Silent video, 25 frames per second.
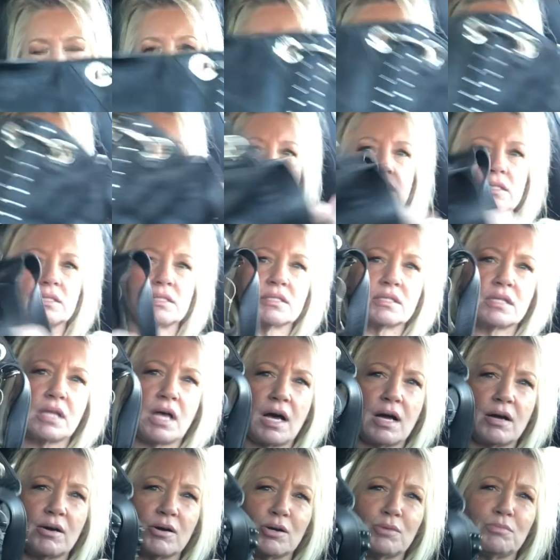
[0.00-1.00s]
card
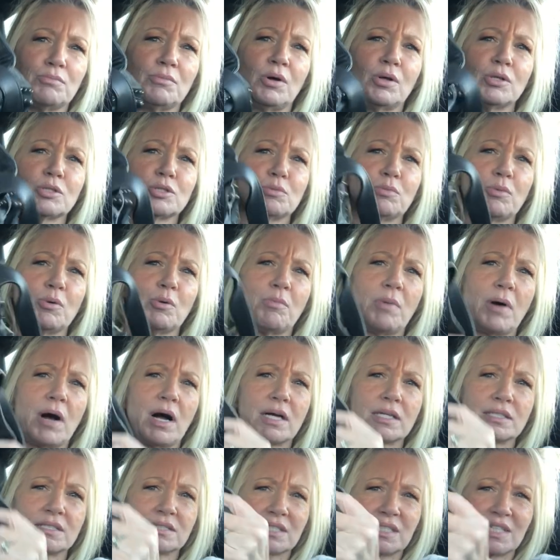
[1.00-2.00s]
slot or multiple
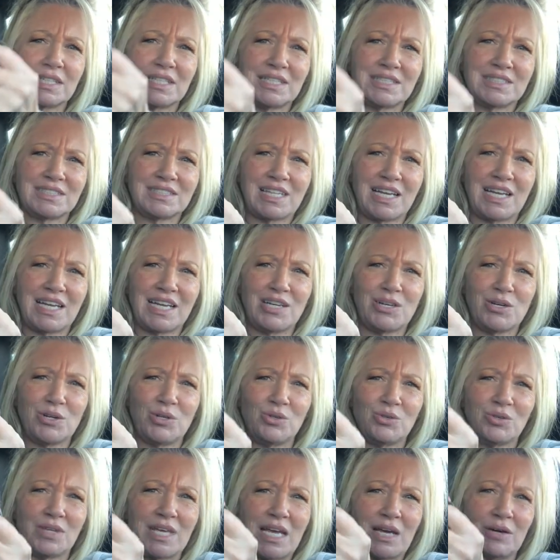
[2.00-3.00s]
pockets on the inside. I know
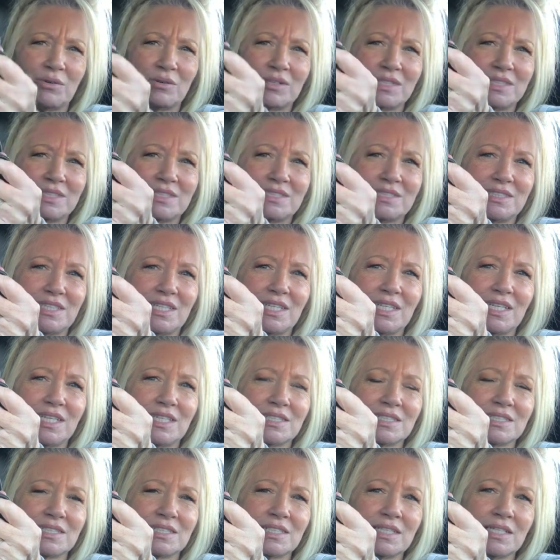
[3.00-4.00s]
you can't really see
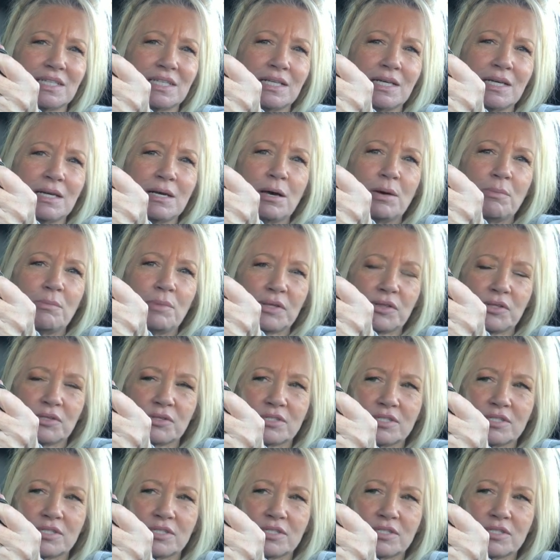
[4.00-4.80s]
it, but they're